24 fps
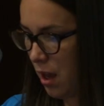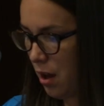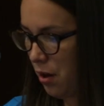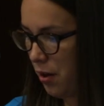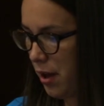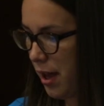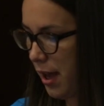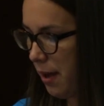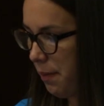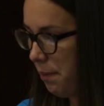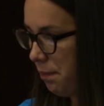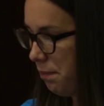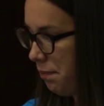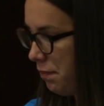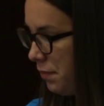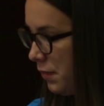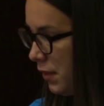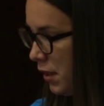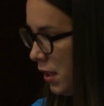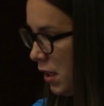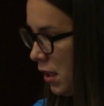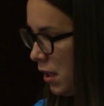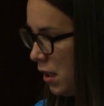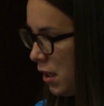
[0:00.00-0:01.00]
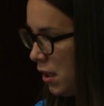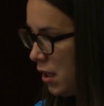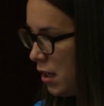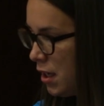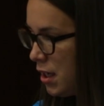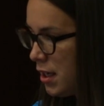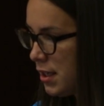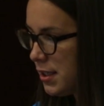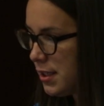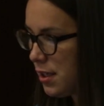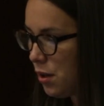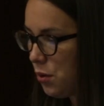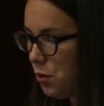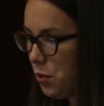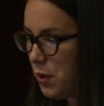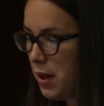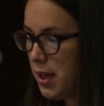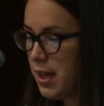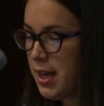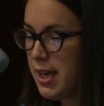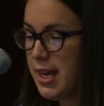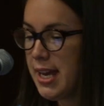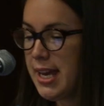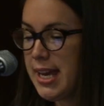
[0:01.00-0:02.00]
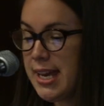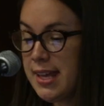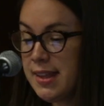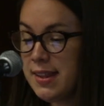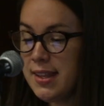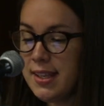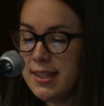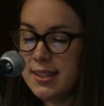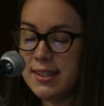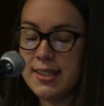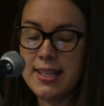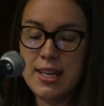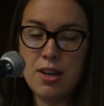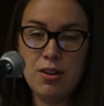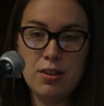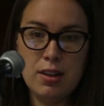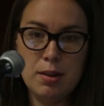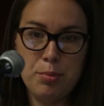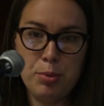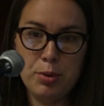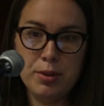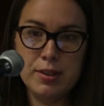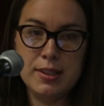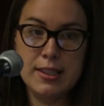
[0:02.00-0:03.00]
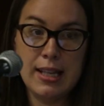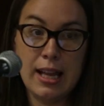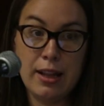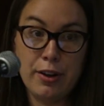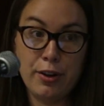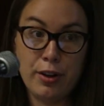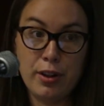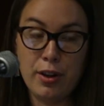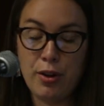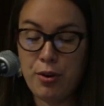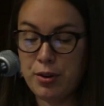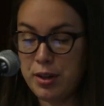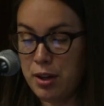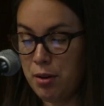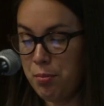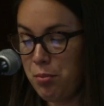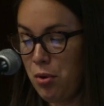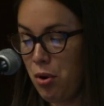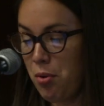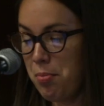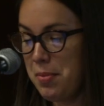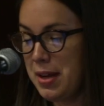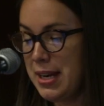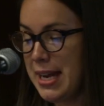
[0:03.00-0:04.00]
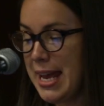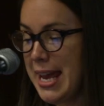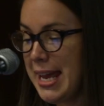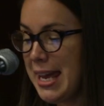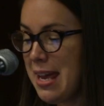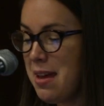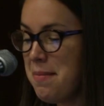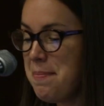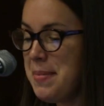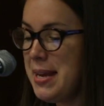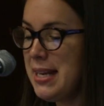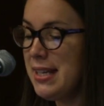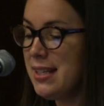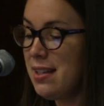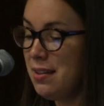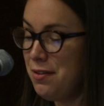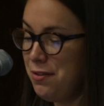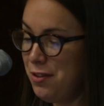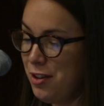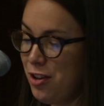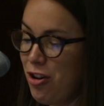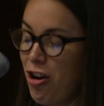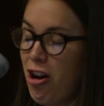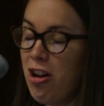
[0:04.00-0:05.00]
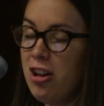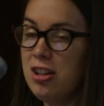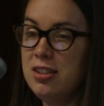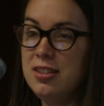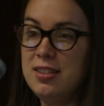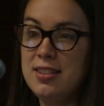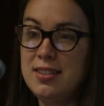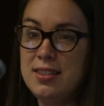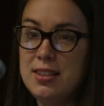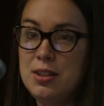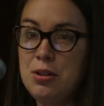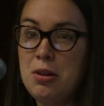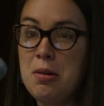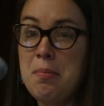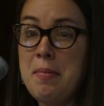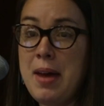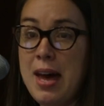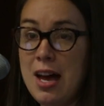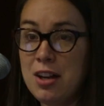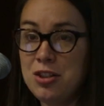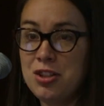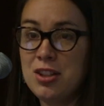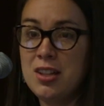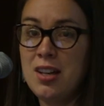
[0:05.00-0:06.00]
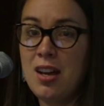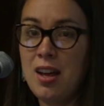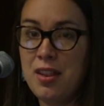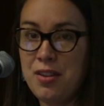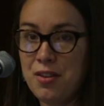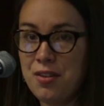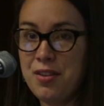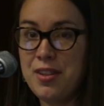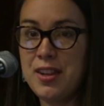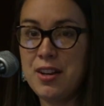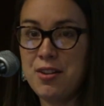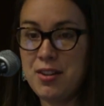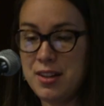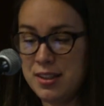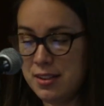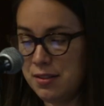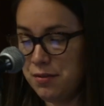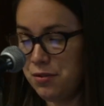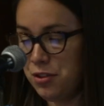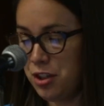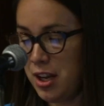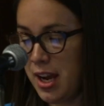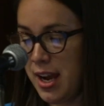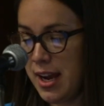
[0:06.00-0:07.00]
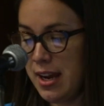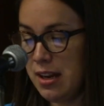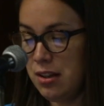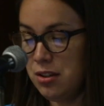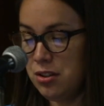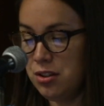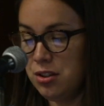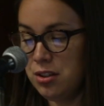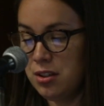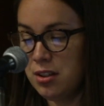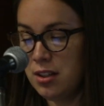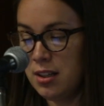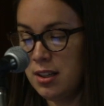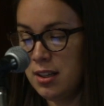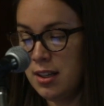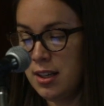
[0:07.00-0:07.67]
Okay. So in this neoliberal settler colonial moment, it can be difficult to imagine other theories of change.